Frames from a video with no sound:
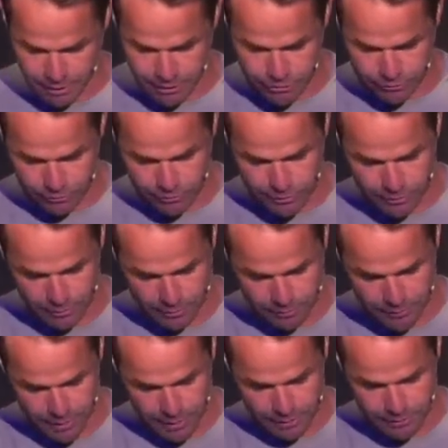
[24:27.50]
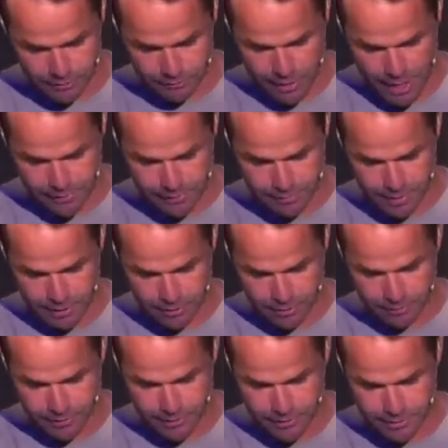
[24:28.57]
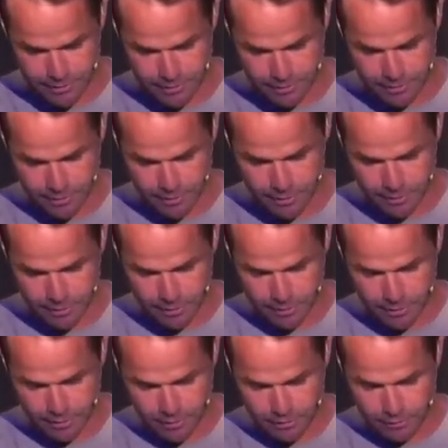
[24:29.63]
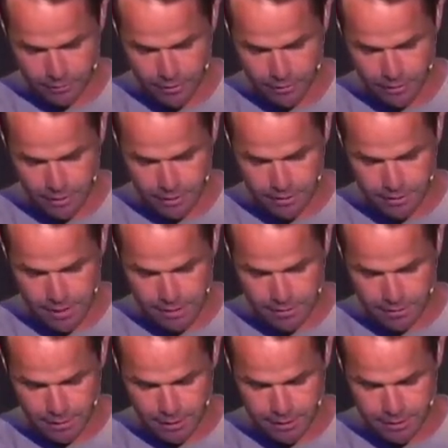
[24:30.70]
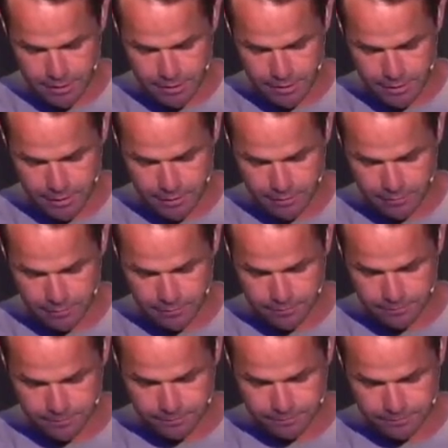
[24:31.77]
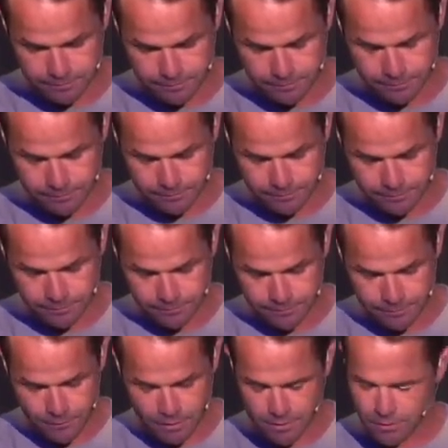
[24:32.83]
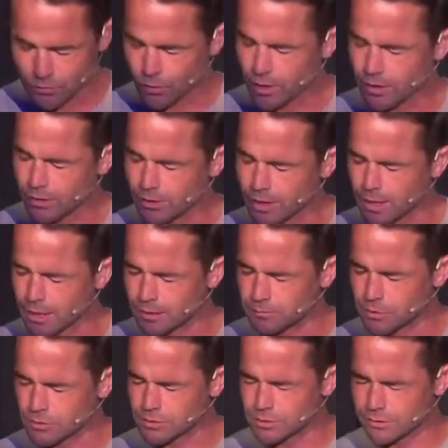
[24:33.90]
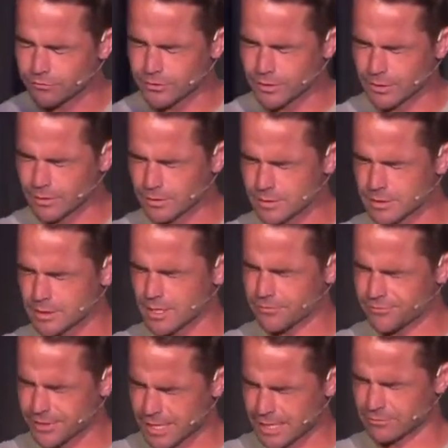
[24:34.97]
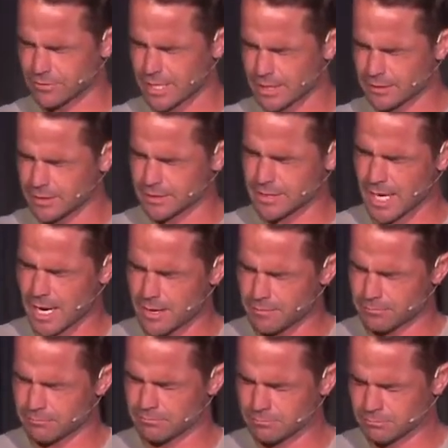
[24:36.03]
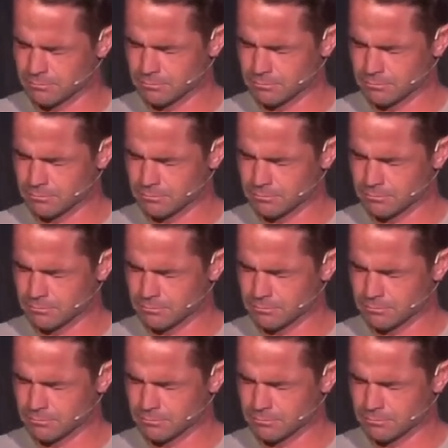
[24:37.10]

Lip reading: Jerusalem being surrounded by armies, you'll know that its desolation is near. This is where most of the stuff that I read, because I am